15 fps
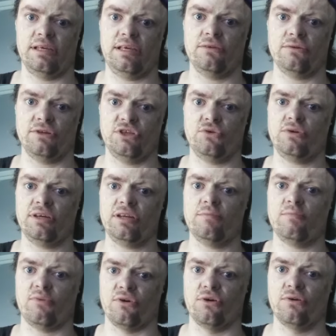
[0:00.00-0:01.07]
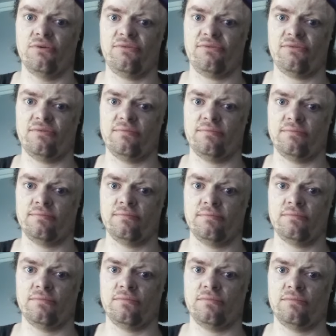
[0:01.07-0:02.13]
Either you can improve,
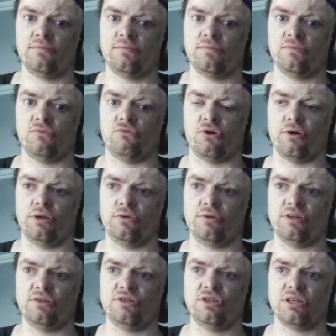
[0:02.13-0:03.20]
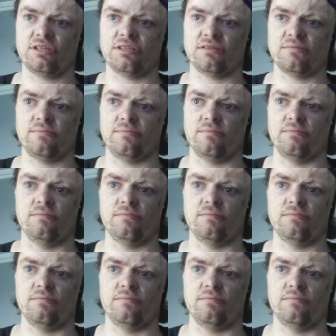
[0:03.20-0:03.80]
or you can just